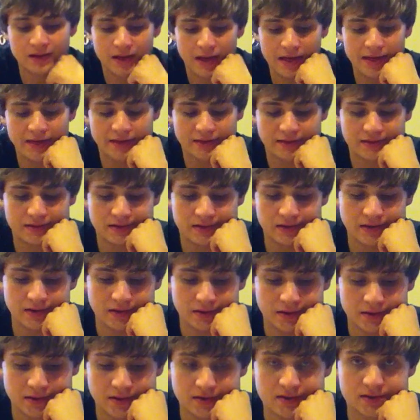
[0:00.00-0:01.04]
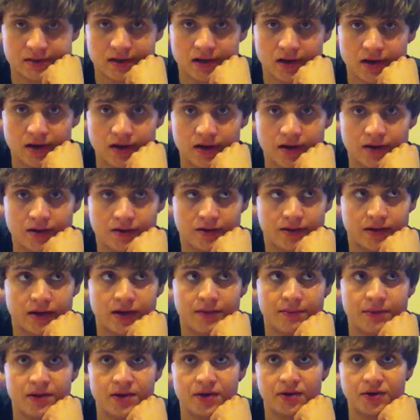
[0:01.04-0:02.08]
I think the Steelers are
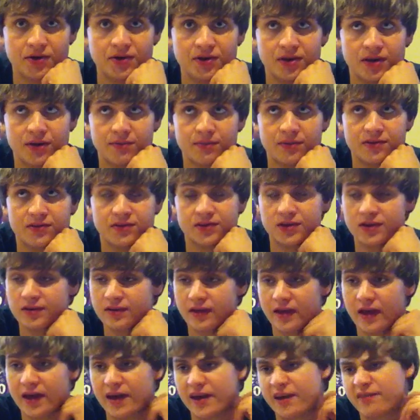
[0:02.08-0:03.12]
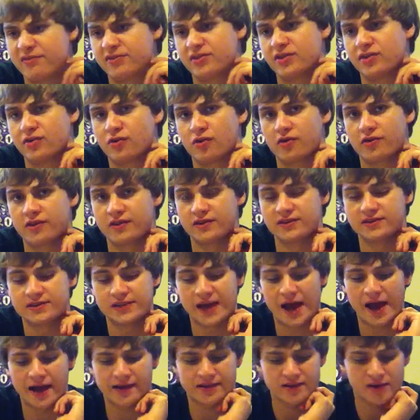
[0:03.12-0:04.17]
gonna be a good team this year. The AFC North is
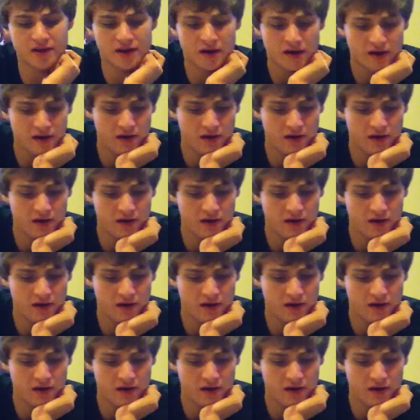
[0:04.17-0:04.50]
stacked.